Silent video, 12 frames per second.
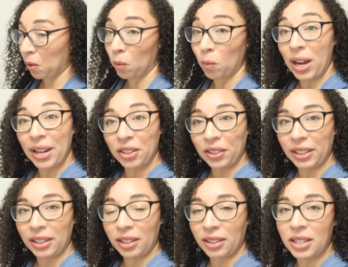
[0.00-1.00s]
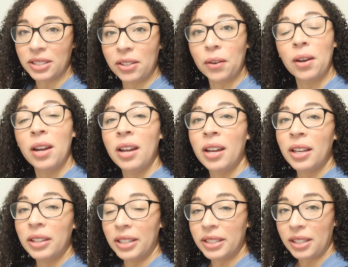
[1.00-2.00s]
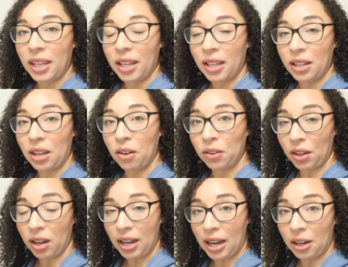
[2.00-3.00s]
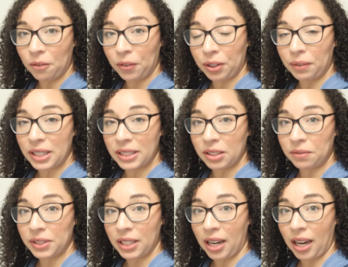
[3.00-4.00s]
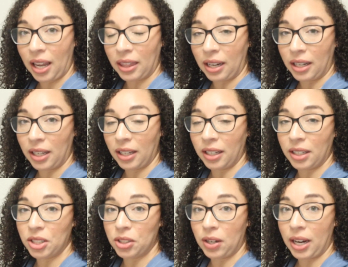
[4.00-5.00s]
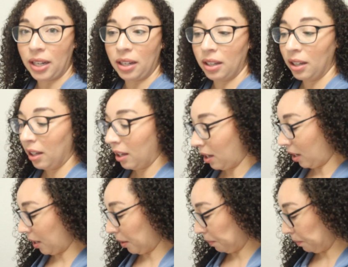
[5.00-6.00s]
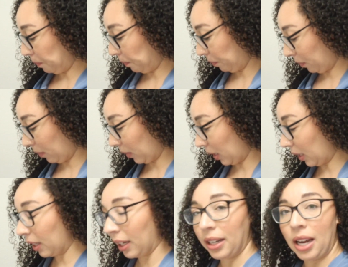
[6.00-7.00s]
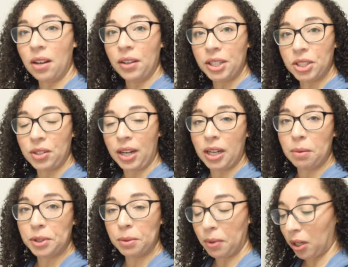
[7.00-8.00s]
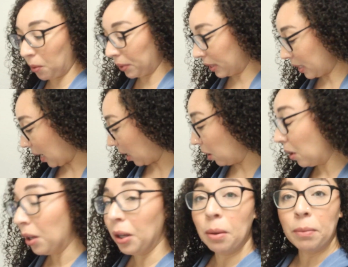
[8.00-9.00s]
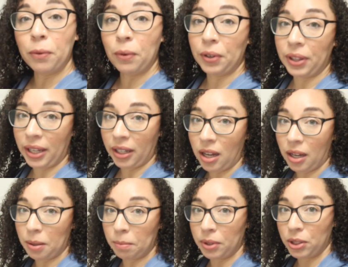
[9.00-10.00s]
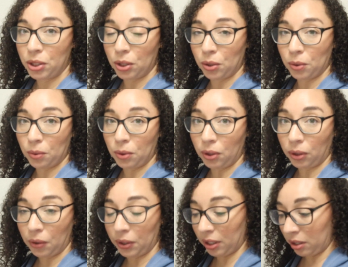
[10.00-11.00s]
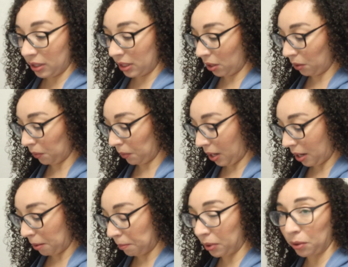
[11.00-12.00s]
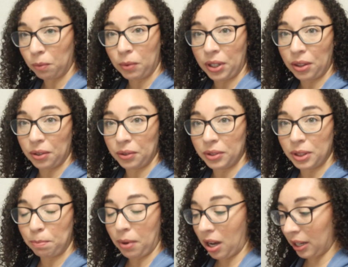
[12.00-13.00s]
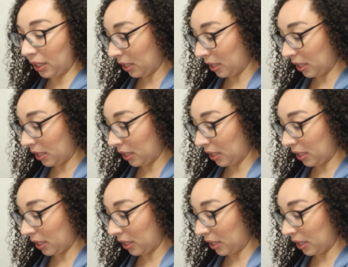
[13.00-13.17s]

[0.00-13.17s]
wet or anything like that. So this can thaw out for the rest of today, and then I can get it dried, cleaned out and dried up tomorrow with a towel. before they come to load it onto one of those pod